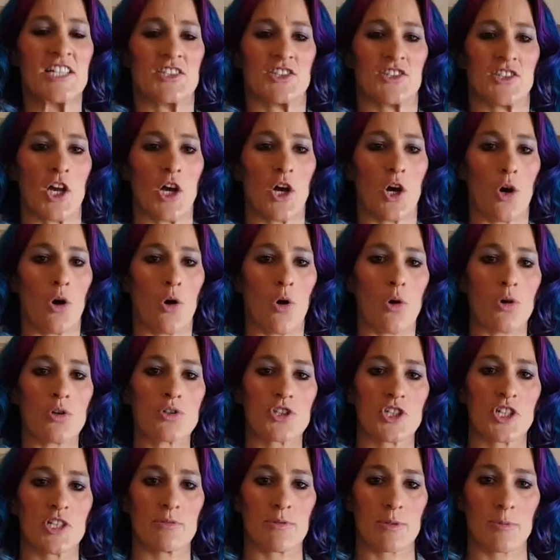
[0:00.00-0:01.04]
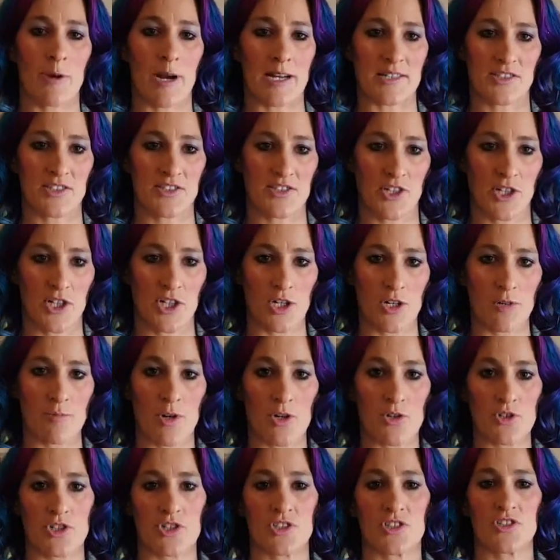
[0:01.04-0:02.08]
So she represses her
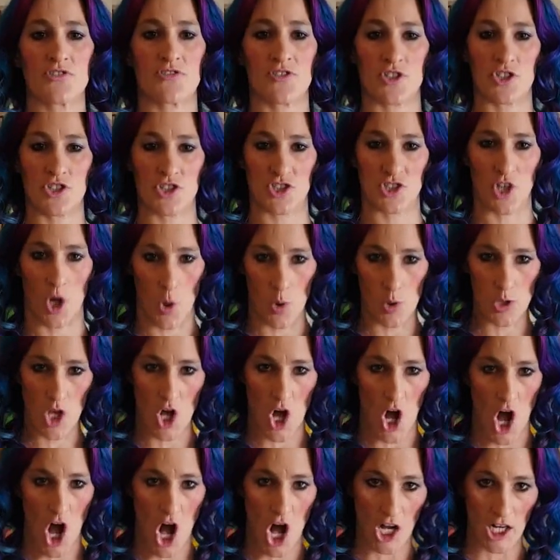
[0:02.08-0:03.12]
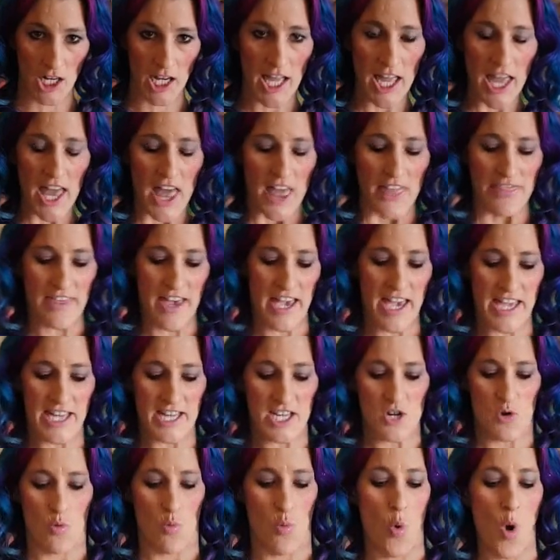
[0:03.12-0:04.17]
emotions for so long
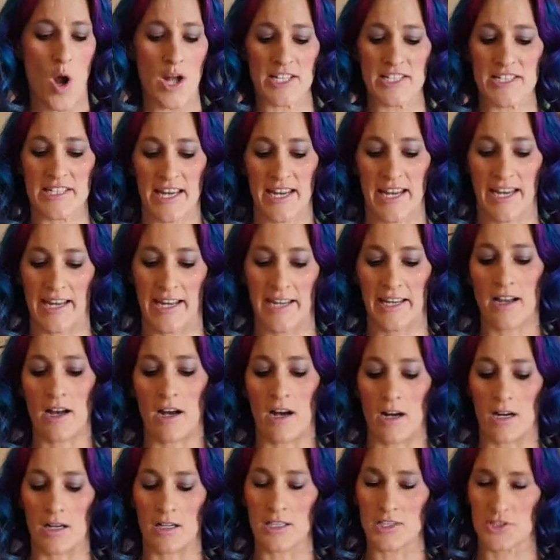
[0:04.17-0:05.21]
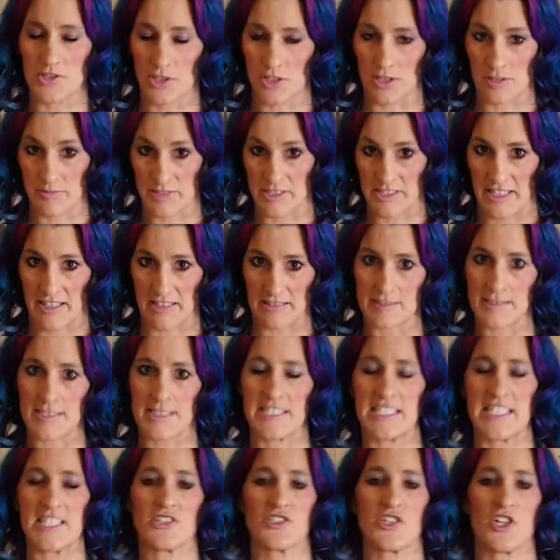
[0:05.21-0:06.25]
that one day a circumstance
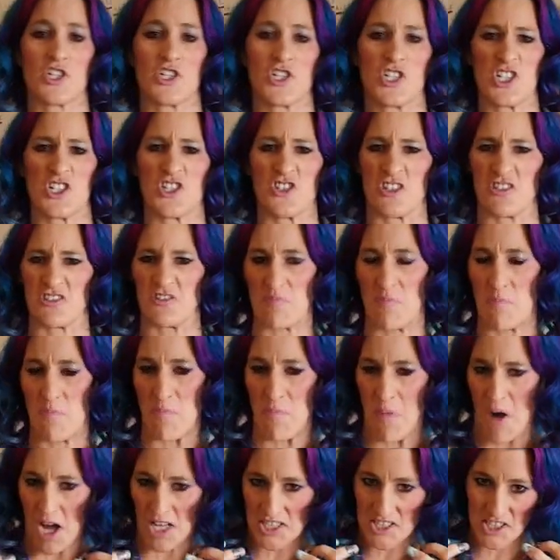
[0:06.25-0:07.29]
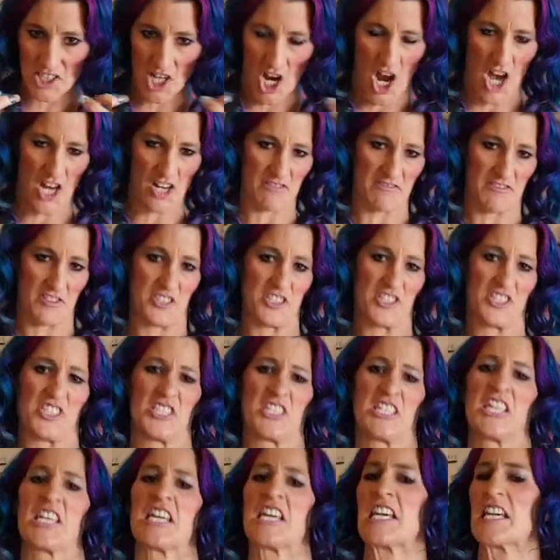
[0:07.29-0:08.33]
leads her to just bust out of her
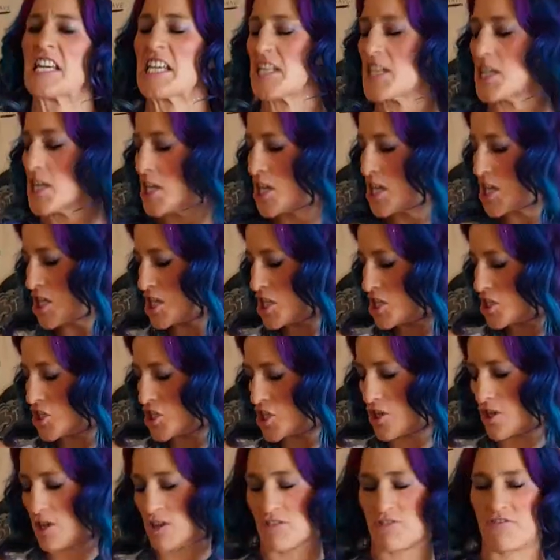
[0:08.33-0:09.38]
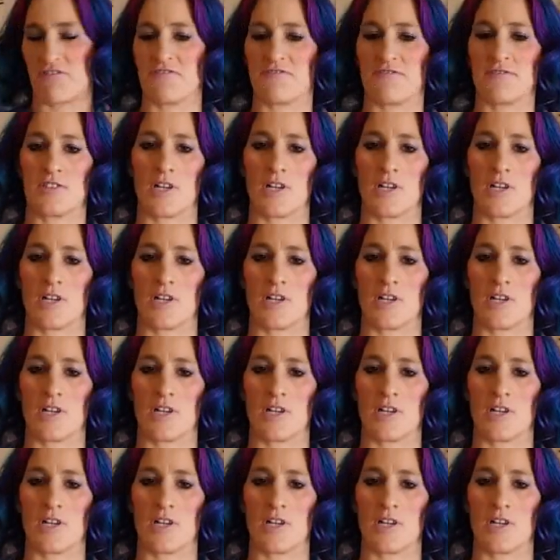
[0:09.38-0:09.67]
skin, her